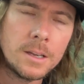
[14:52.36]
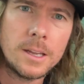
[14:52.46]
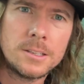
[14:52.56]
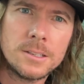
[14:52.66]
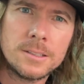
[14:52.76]

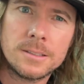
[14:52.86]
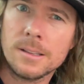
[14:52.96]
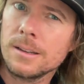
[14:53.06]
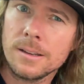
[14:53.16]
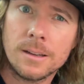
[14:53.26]
just
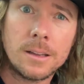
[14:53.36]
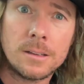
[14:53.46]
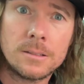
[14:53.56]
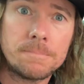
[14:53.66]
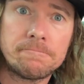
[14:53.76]

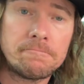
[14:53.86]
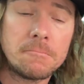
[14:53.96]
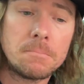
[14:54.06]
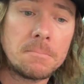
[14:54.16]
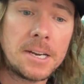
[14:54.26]

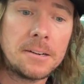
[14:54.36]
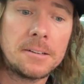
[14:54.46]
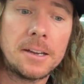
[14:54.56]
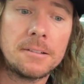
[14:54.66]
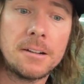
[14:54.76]
air
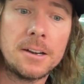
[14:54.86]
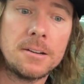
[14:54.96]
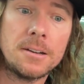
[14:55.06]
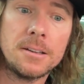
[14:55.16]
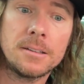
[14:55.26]
die ground
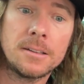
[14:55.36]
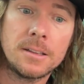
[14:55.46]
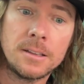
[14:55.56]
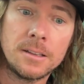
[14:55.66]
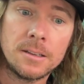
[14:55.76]
it
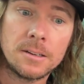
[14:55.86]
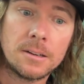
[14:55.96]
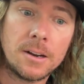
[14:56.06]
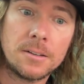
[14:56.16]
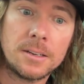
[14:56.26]

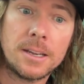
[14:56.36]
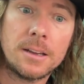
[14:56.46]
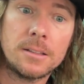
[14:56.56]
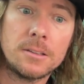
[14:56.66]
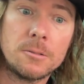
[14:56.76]

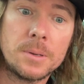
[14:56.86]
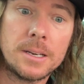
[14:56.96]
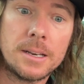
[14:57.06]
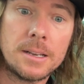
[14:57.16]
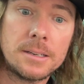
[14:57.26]
down a little bit
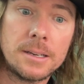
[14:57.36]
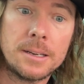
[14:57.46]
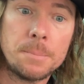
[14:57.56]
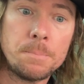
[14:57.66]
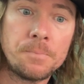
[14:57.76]
at a
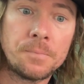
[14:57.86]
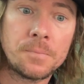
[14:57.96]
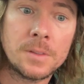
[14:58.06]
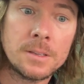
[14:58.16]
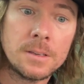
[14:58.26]
time.
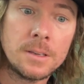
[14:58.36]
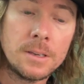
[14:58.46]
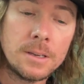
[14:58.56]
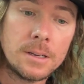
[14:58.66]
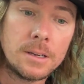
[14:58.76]

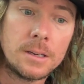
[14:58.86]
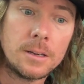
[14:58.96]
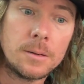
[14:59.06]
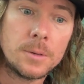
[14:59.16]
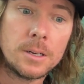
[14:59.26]

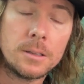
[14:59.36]
I'm gonna